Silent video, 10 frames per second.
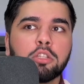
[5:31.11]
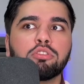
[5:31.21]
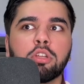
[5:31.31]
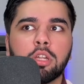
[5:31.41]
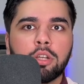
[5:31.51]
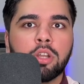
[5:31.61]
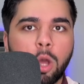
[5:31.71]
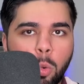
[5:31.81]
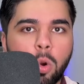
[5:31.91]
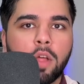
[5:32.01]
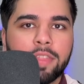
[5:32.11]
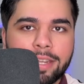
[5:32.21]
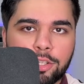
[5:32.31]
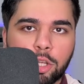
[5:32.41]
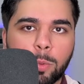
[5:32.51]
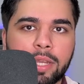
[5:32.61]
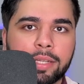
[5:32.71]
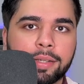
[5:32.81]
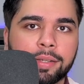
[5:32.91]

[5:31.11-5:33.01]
that know what they're doing.